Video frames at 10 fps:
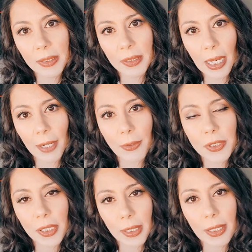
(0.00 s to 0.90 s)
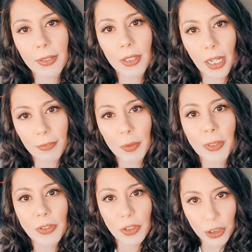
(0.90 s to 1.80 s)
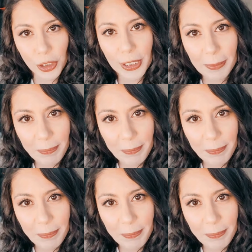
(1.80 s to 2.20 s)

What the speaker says: how to honor everyone's journey.